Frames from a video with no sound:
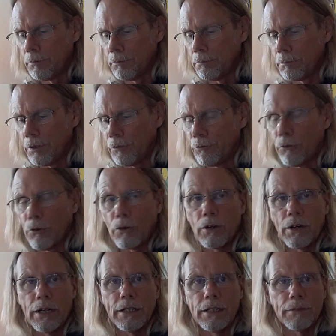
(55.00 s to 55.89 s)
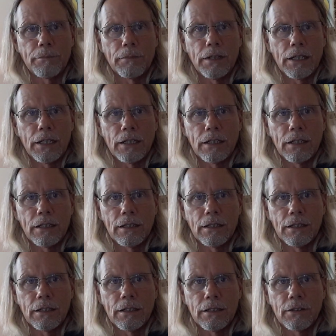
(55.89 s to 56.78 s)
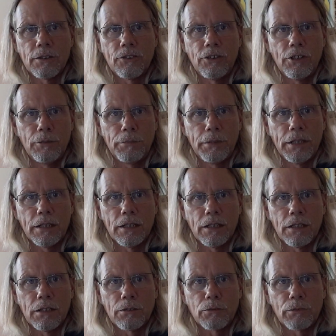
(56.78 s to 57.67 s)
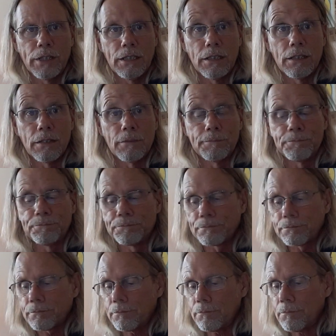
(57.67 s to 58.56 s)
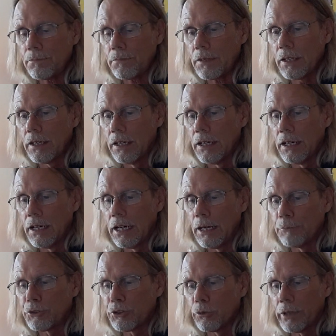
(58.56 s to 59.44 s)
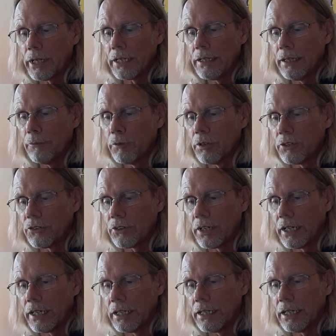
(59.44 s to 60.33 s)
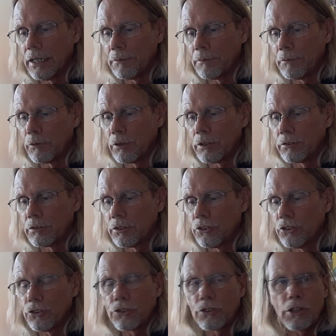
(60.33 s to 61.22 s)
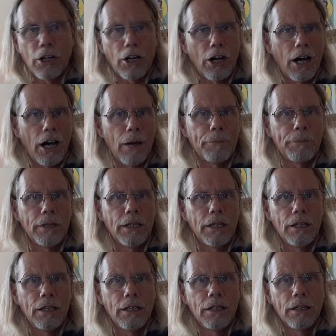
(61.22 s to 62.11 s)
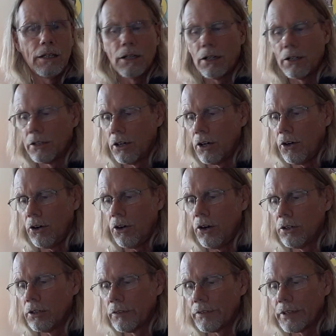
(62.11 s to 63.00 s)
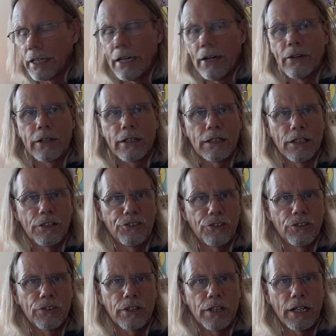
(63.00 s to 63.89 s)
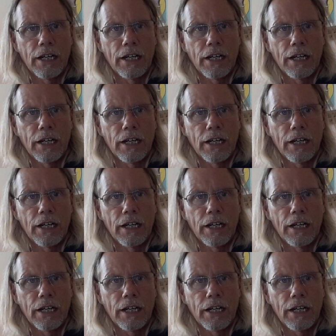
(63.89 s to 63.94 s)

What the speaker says: before I did my CPL written. So what I did was I would just copy all of the calculations that